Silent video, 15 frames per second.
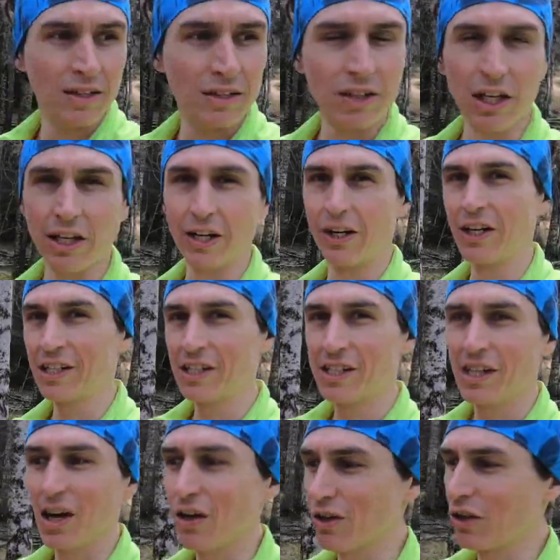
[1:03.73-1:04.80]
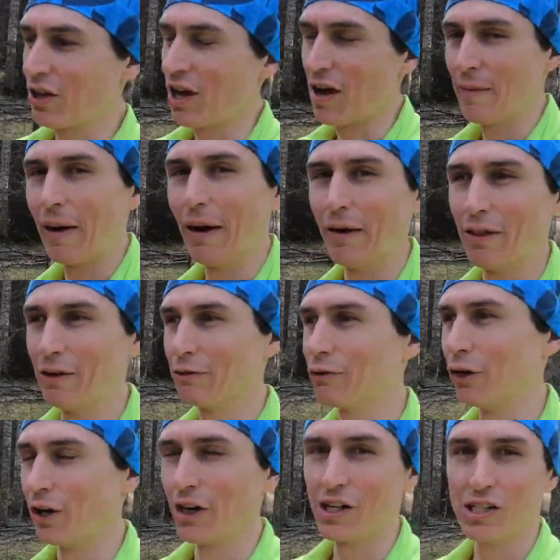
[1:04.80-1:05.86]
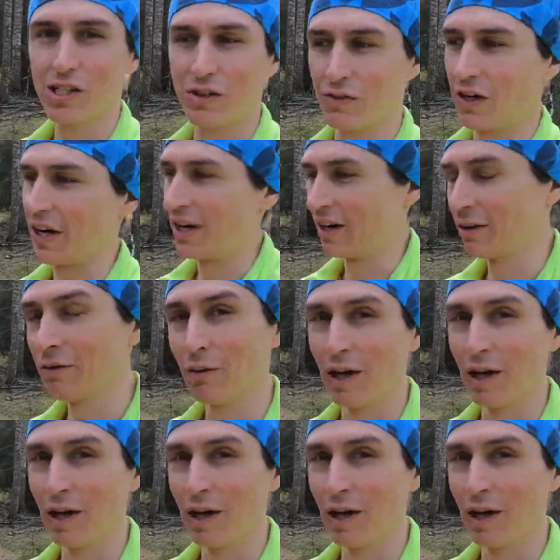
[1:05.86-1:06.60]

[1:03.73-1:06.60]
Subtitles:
So I don't need to tell you that I'm out in the forest and running.